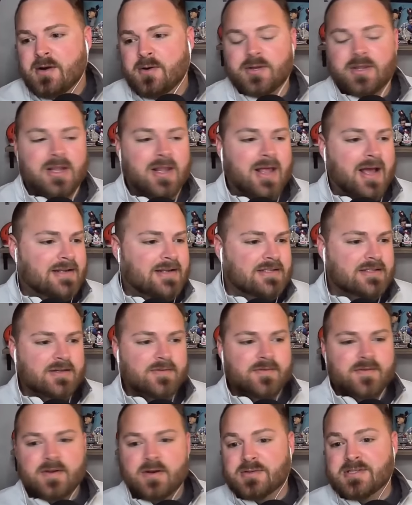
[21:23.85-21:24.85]
likes
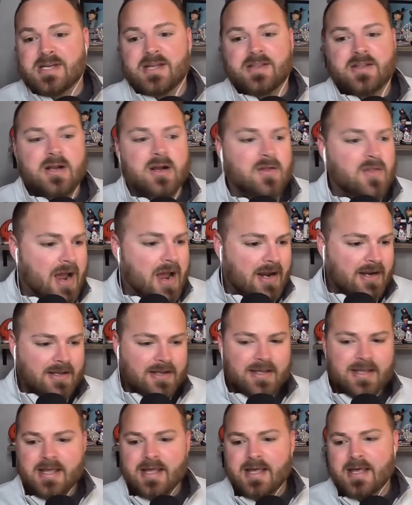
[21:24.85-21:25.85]
of, you know, South Carolina
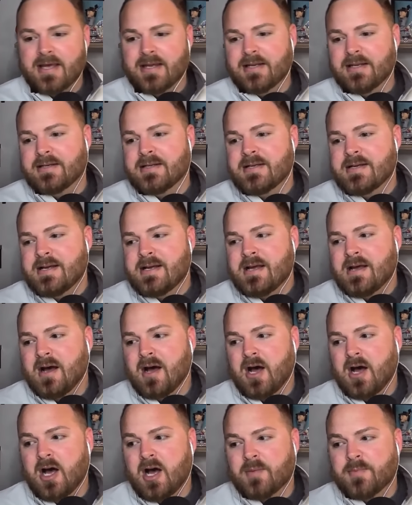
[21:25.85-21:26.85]
again, and
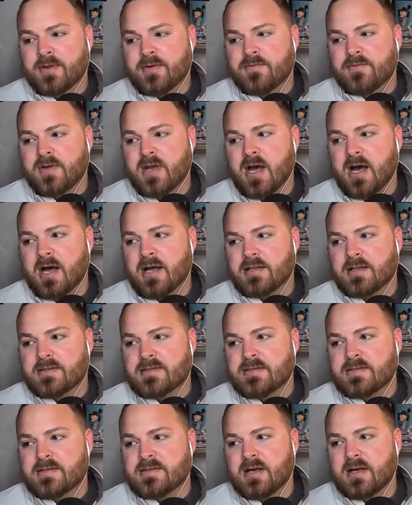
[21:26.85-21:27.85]
you've
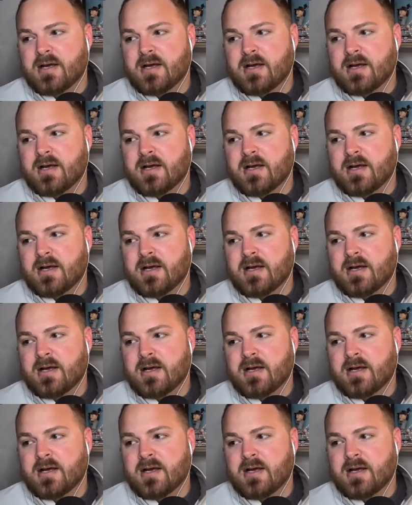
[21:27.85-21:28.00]
got